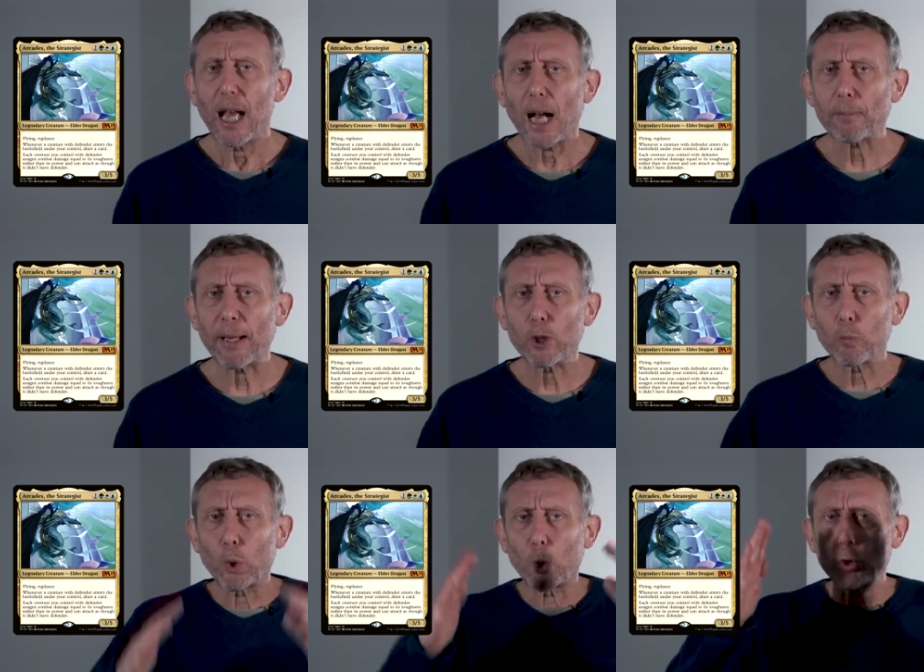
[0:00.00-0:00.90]
I'd made the
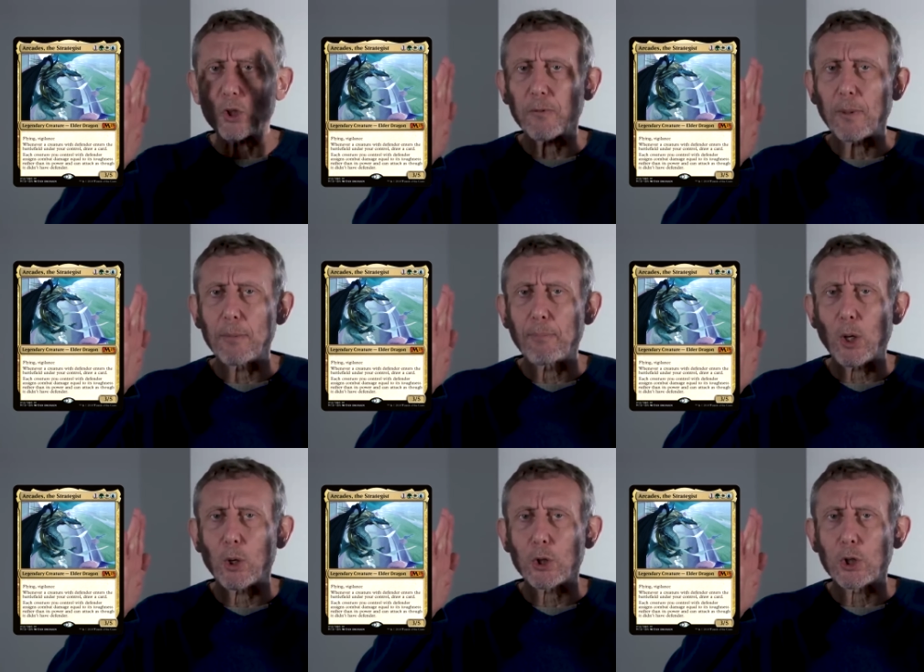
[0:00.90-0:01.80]
walls of my
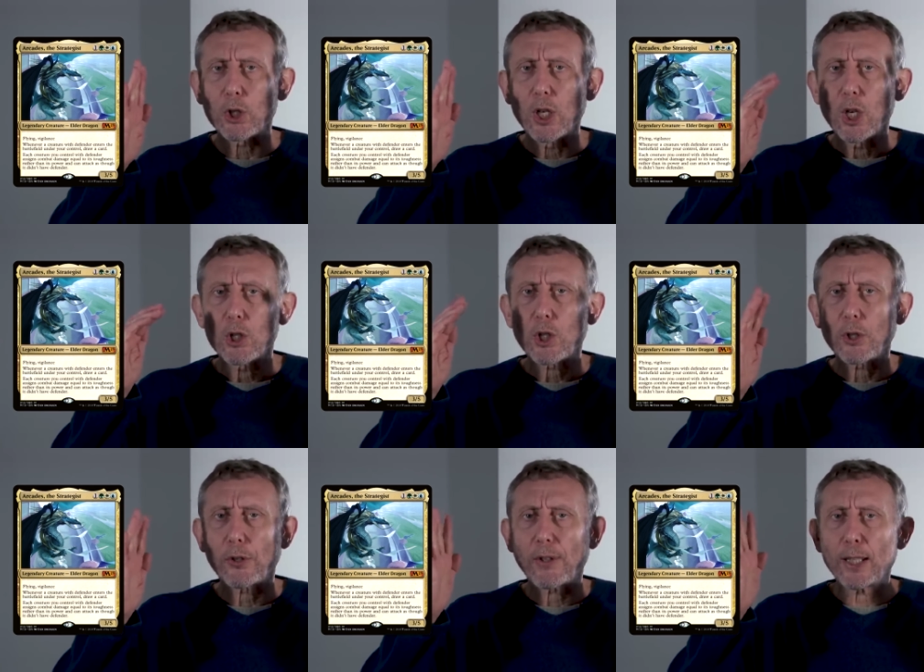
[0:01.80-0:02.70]
box
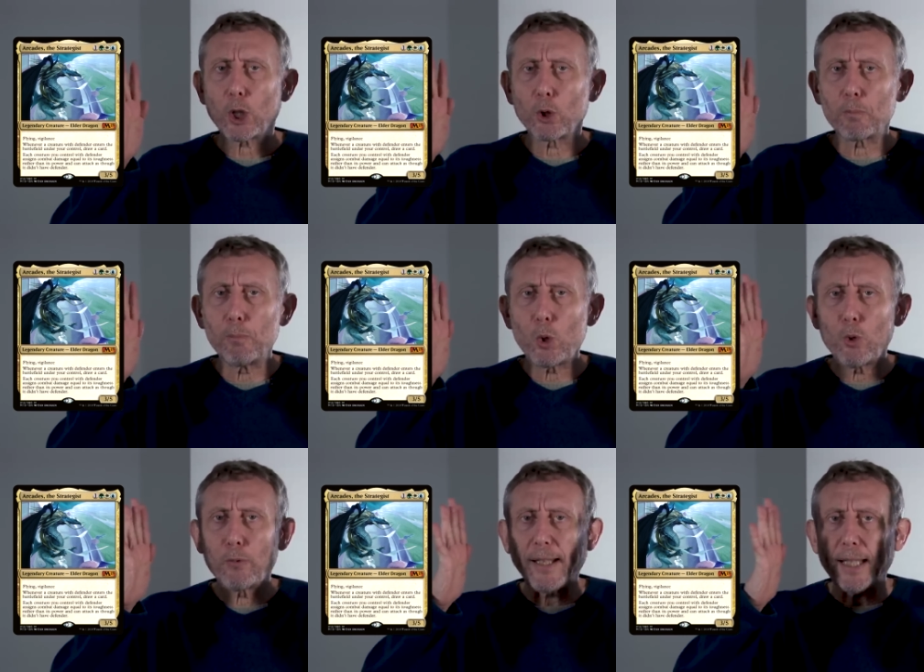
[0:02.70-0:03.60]
so that they could move